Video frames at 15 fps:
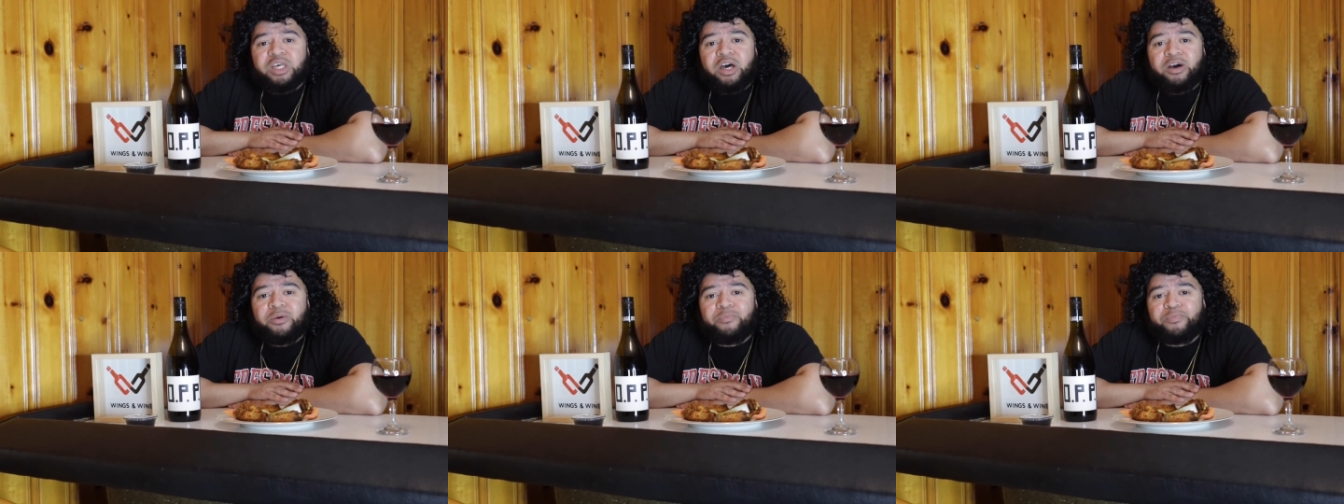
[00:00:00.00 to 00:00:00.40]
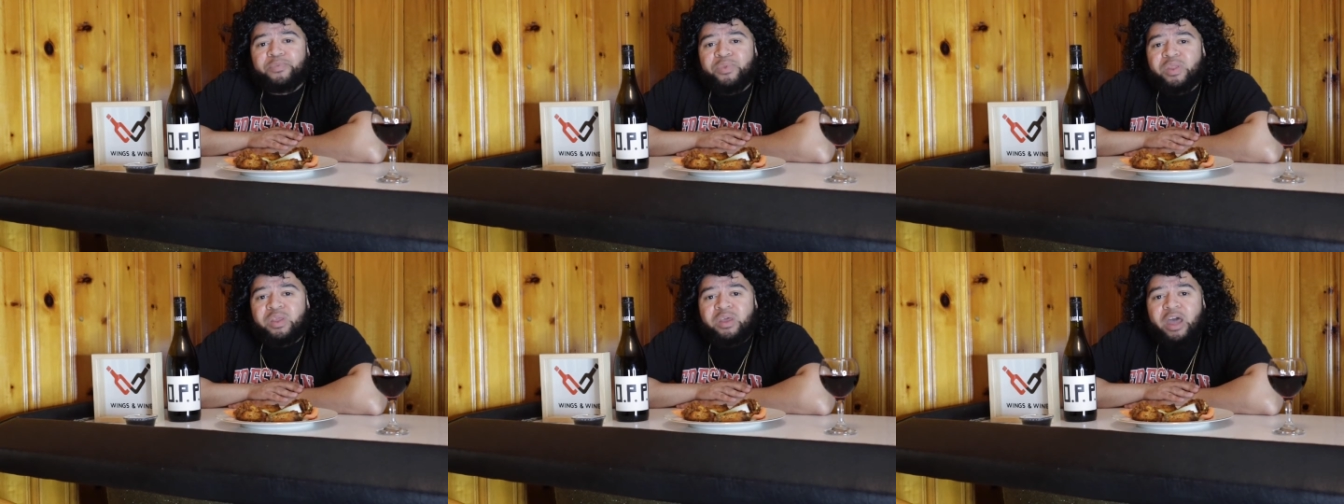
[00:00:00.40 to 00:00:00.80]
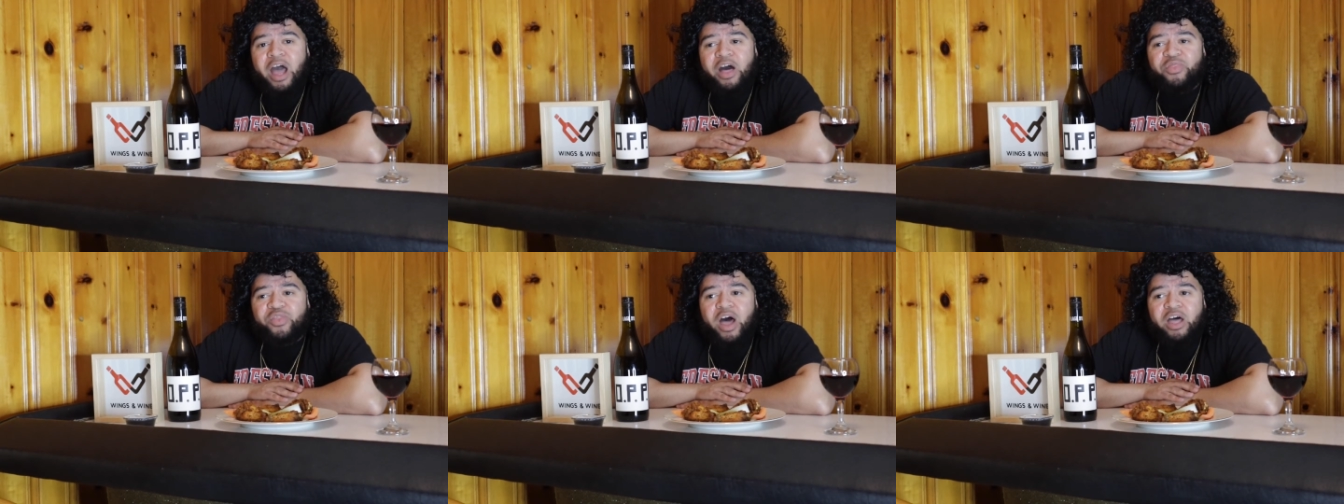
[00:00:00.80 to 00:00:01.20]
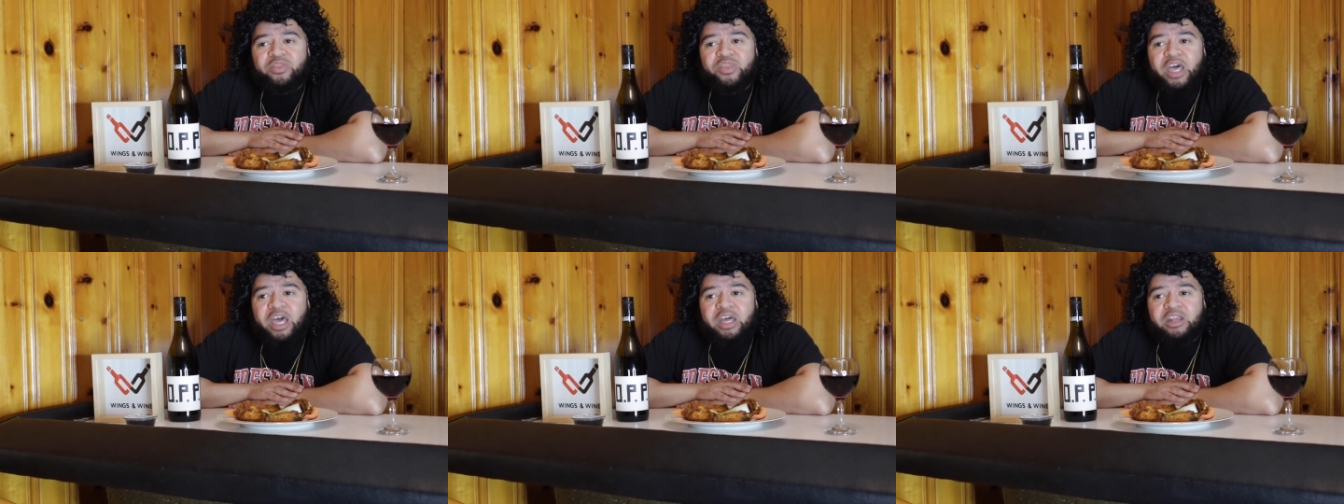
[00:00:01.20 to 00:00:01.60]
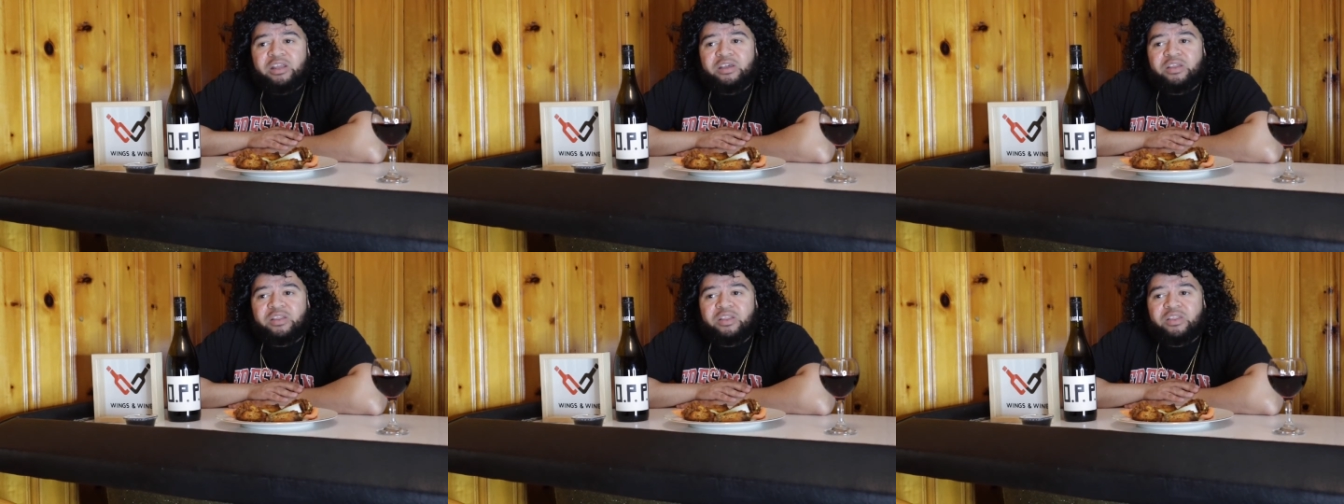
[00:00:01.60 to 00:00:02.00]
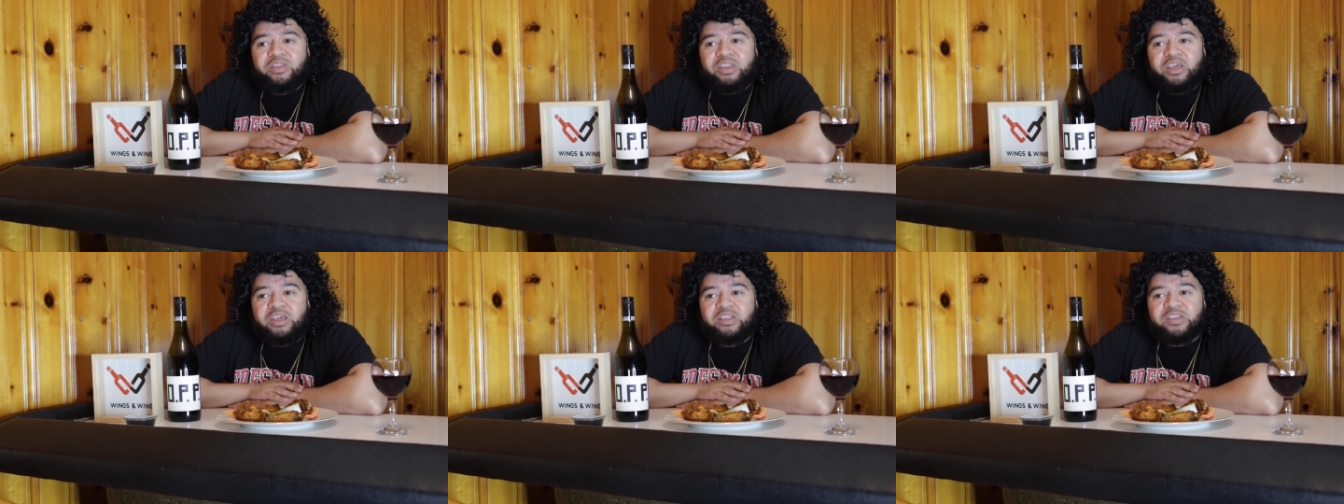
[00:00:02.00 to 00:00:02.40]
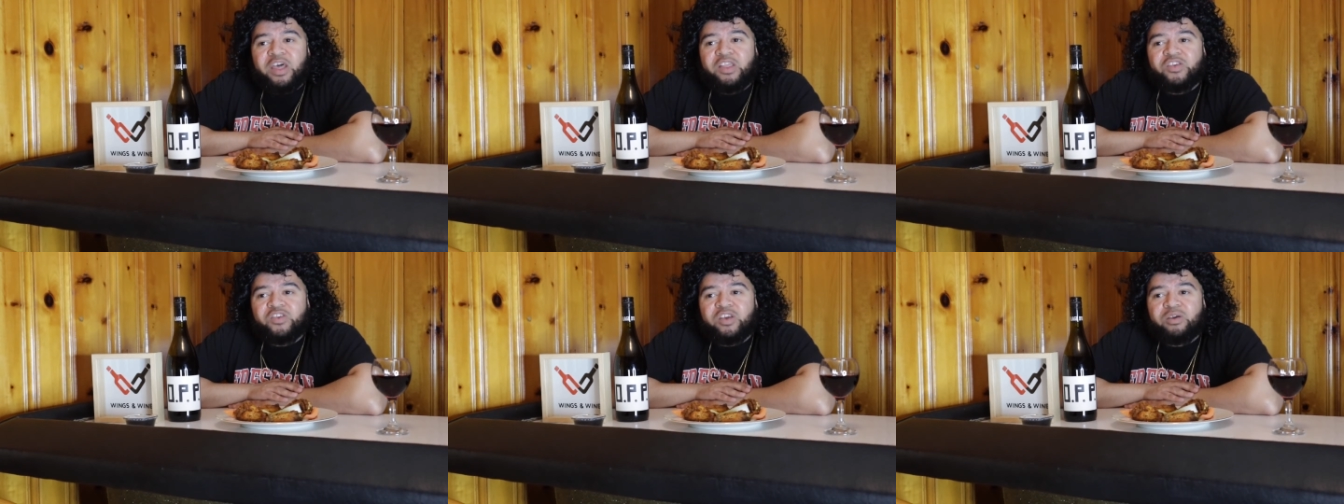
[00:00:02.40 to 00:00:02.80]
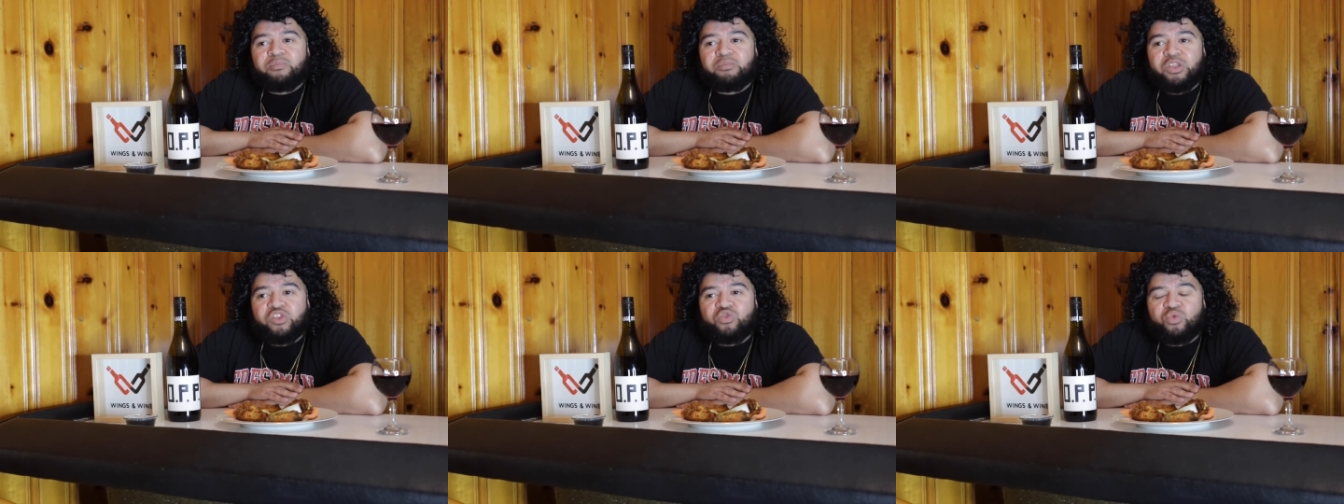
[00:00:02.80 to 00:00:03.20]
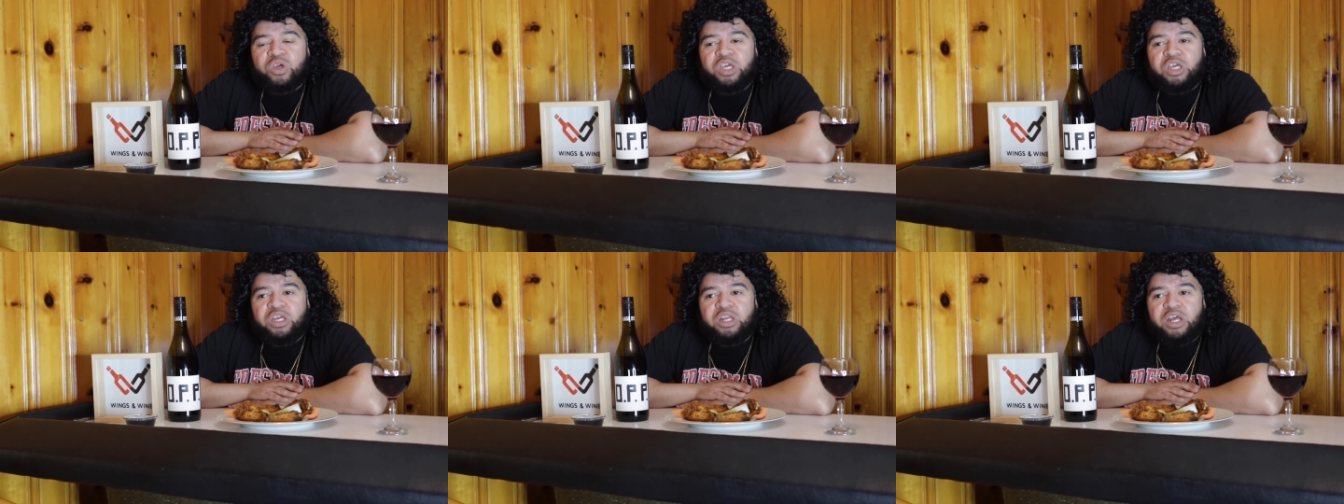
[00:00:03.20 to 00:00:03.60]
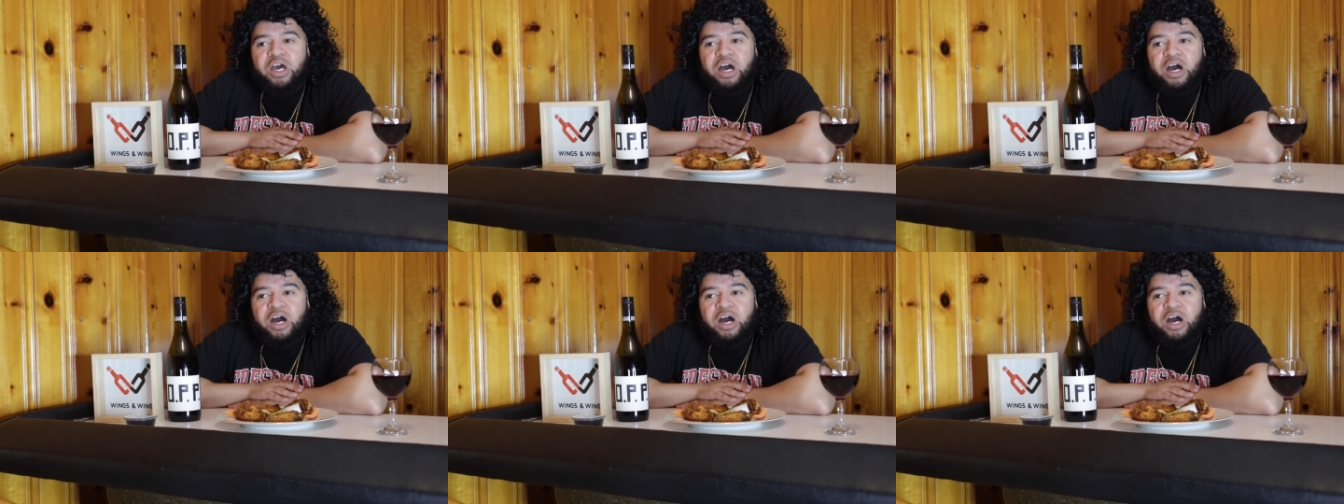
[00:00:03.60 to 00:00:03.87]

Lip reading: I thought that the tension between